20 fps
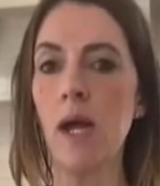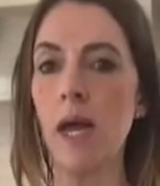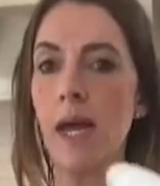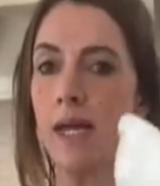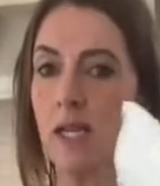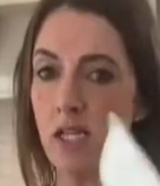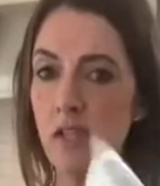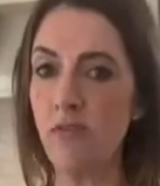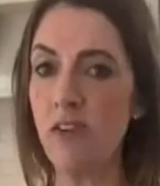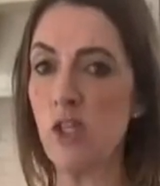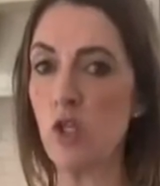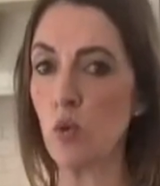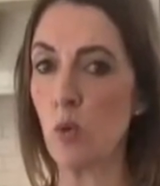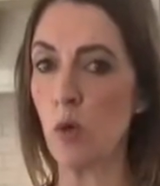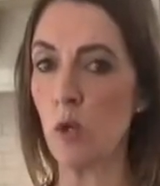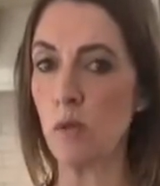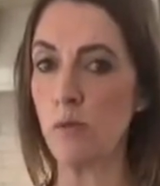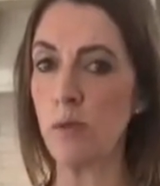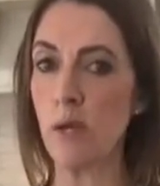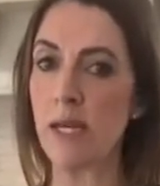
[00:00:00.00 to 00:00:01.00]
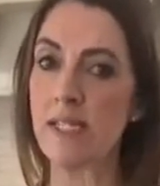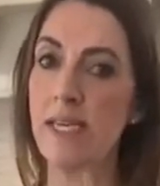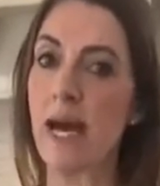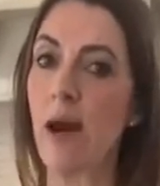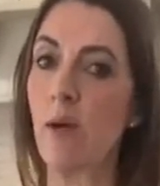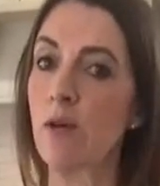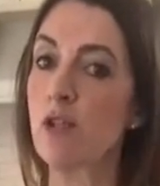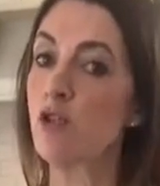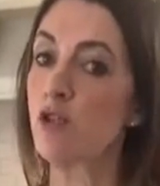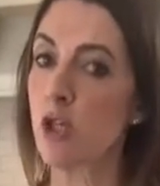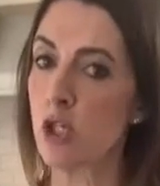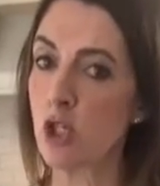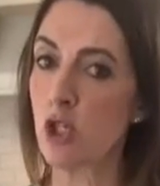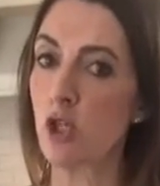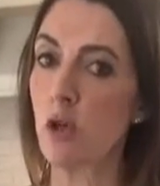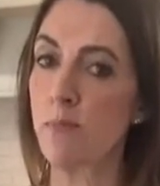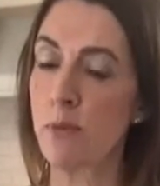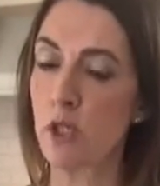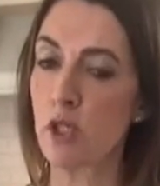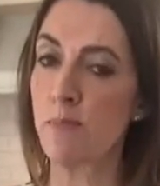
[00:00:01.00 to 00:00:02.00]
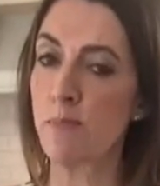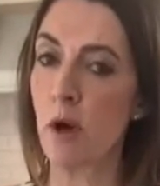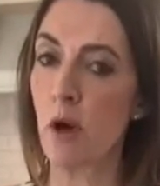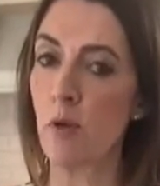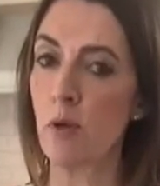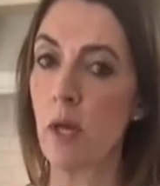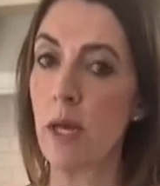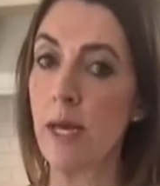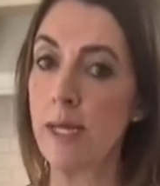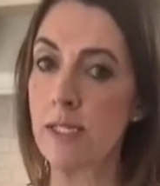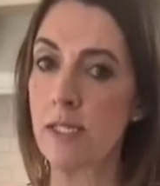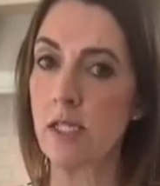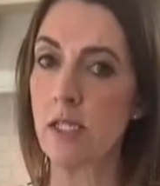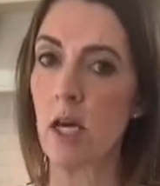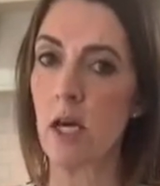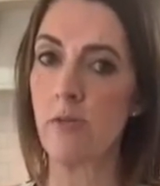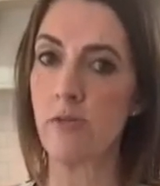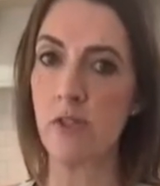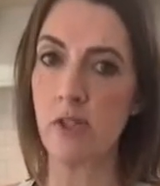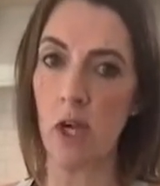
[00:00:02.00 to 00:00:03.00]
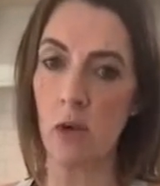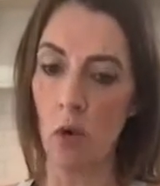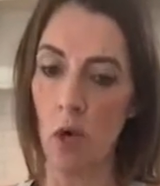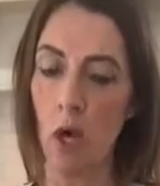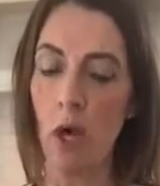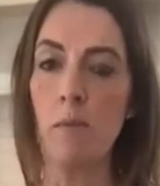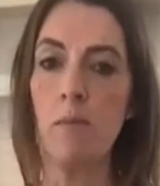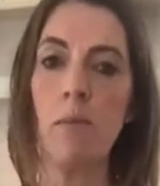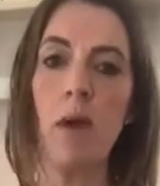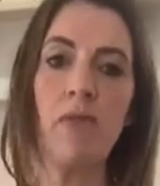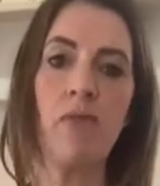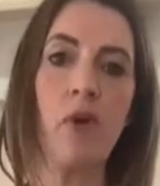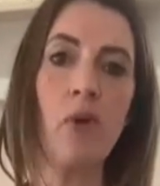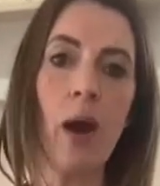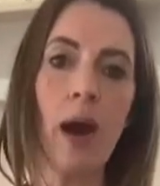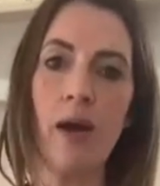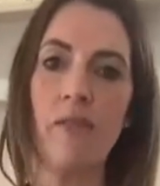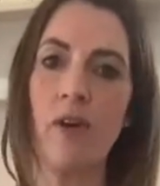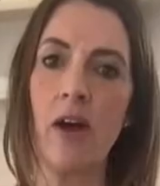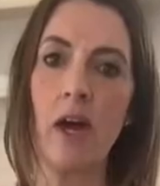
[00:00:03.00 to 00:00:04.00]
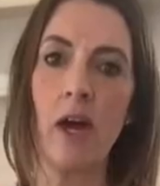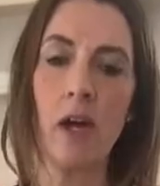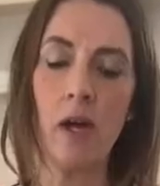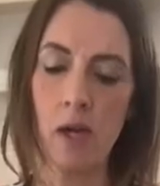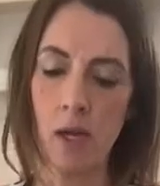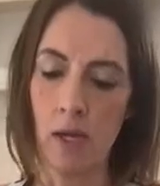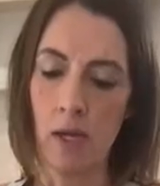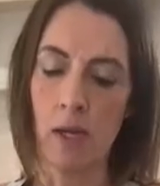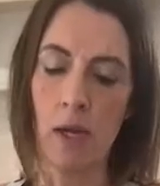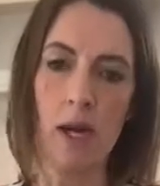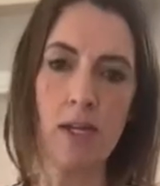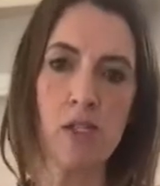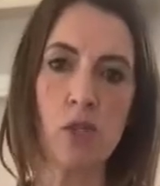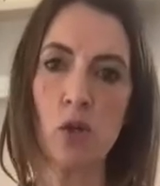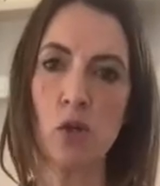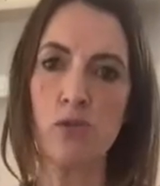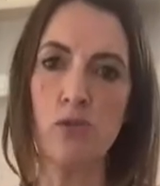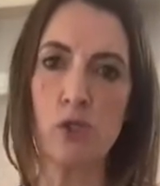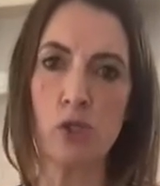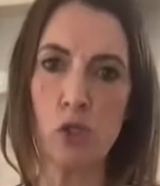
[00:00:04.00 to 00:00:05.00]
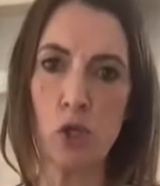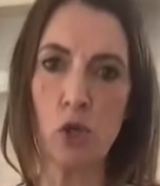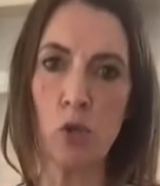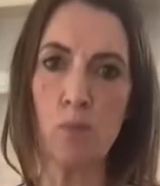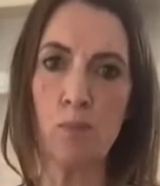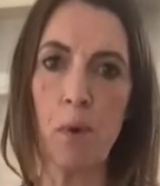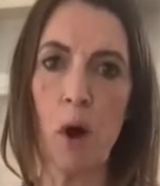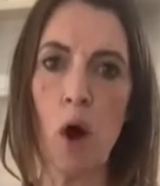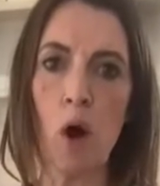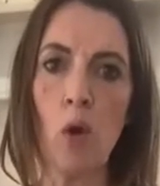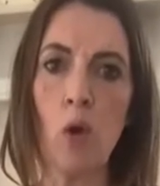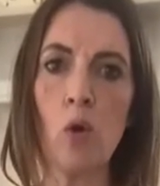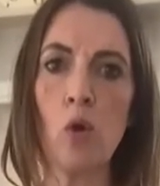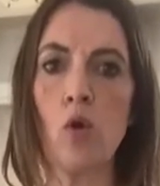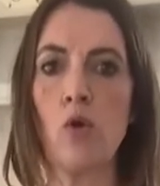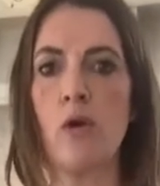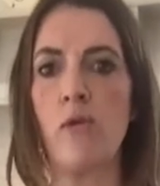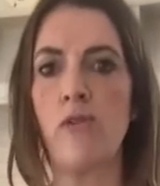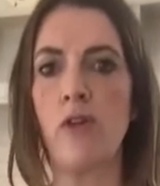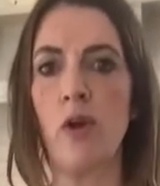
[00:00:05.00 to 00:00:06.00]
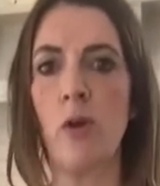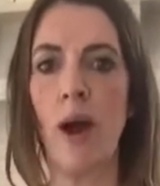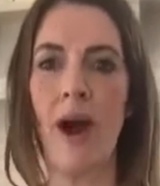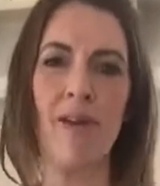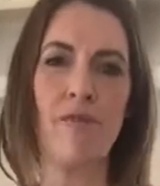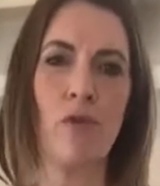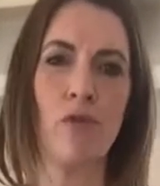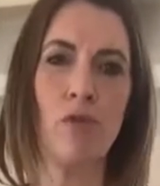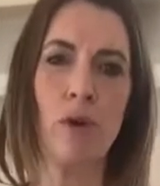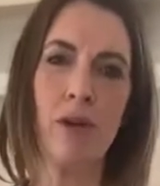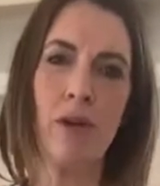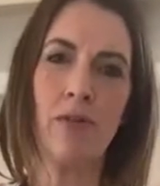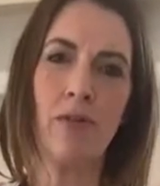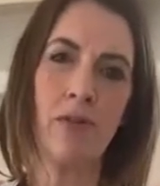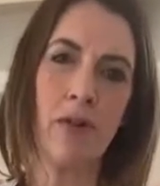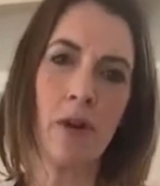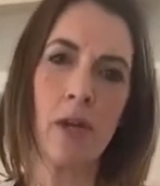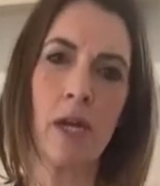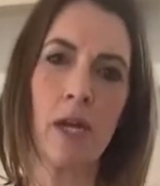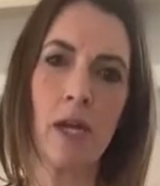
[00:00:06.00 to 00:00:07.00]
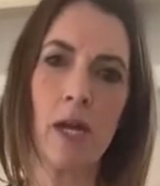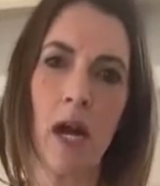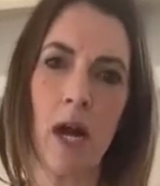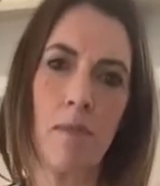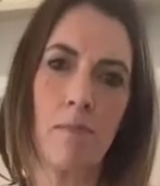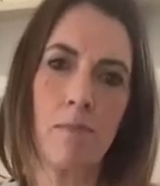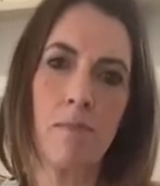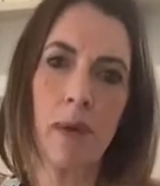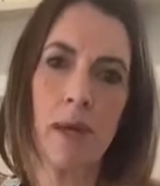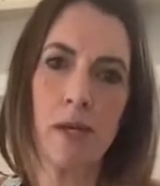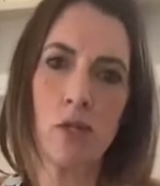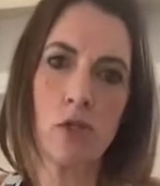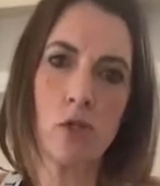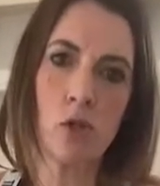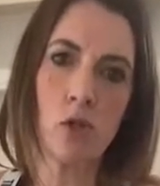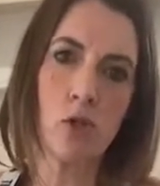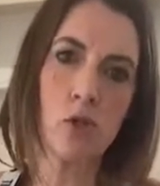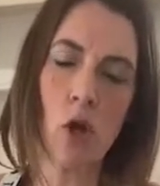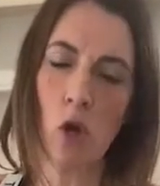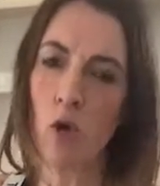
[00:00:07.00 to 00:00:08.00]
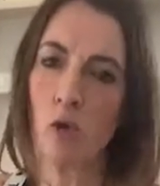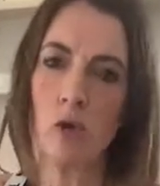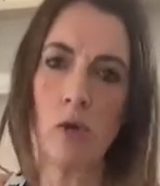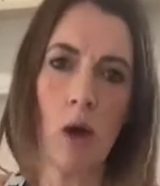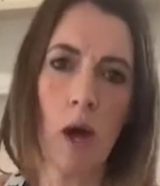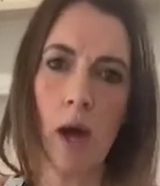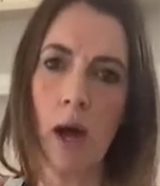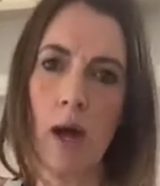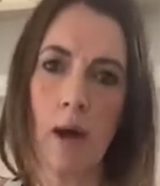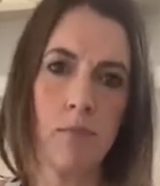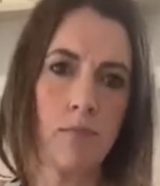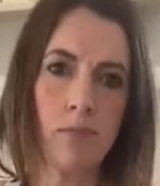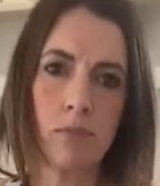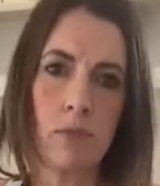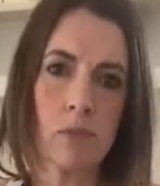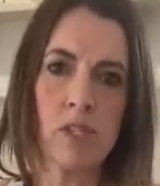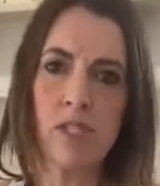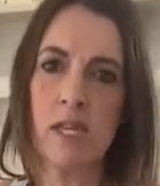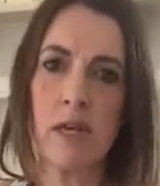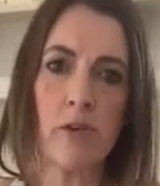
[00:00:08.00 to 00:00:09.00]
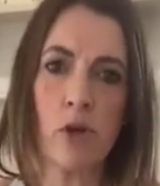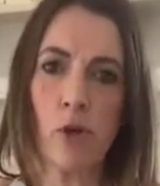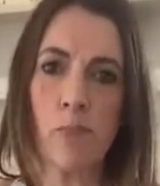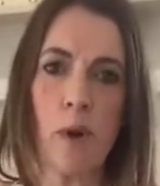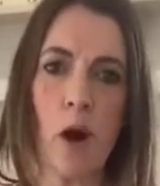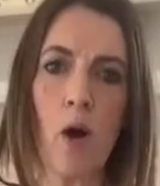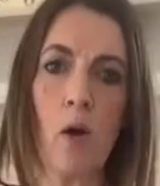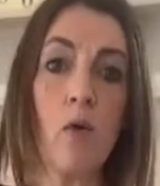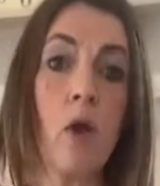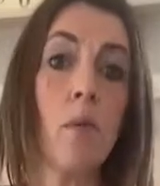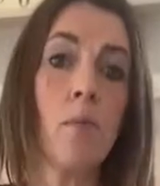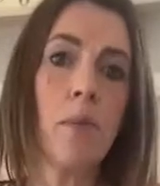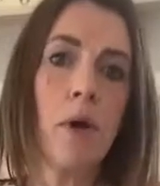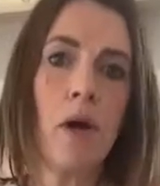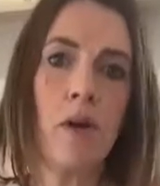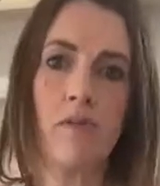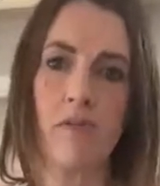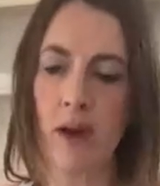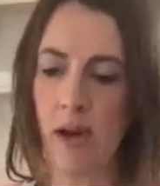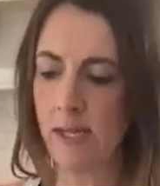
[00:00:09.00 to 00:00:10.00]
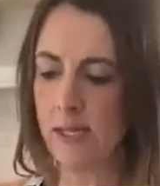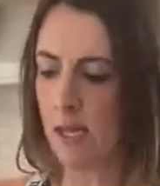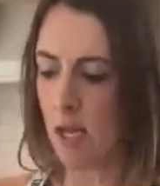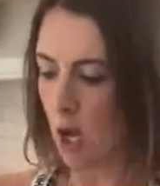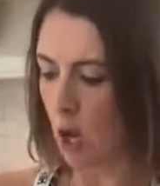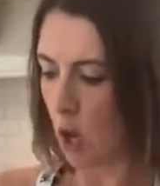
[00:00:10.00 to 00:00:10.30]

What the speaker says: individual is how a traditional butter bowl is served. So if you have a sort of soup bowl, or if you have a really funky like big cereal bowl, perfect.